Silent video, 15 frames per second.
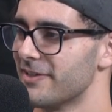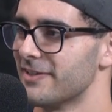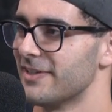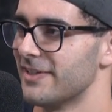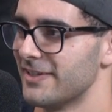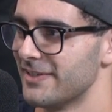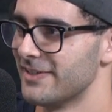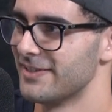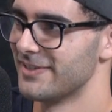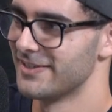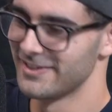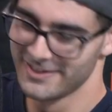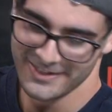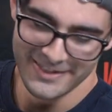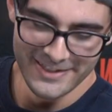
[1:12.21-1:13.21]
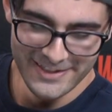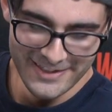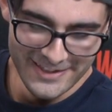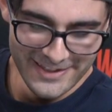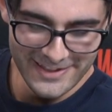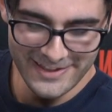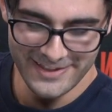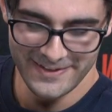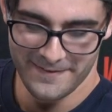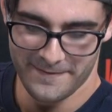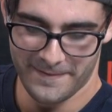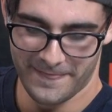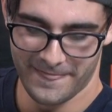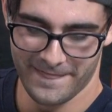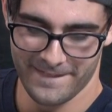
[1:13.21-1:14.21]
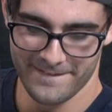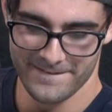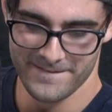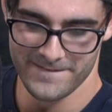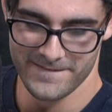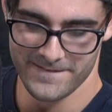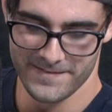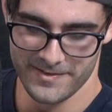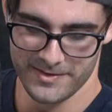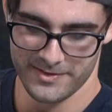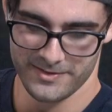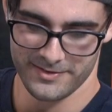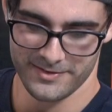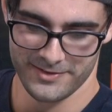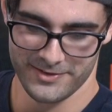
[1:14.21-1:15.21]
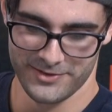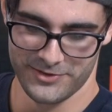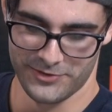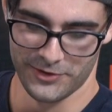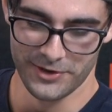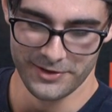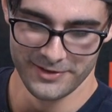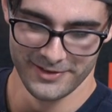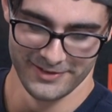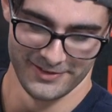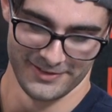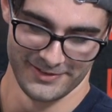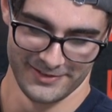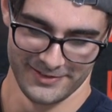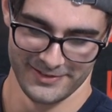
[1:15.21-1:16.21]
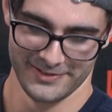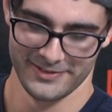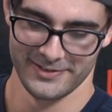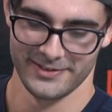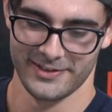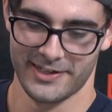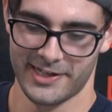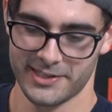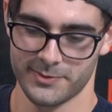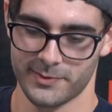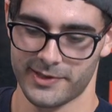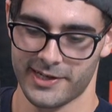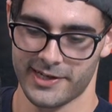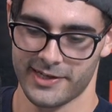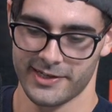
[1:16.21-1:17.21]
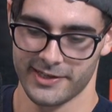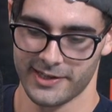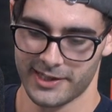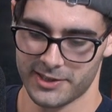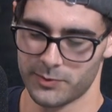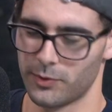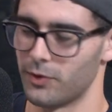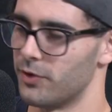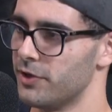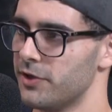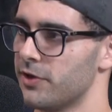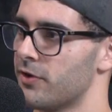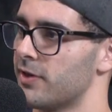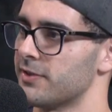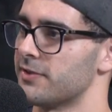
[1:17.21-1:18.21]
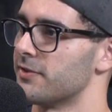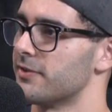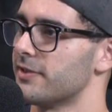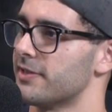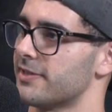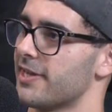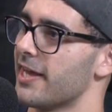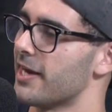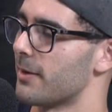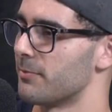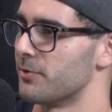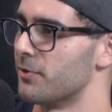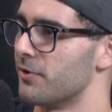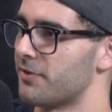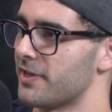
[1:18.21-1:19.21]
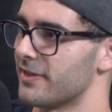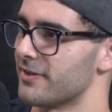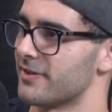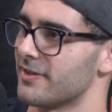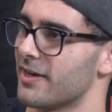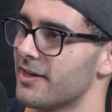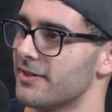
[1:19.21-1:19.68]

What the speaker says: Well, we got bye week next week, and I'm headed to Gold Coast. So True. That's what all you guys do. Just head up north, get the sun.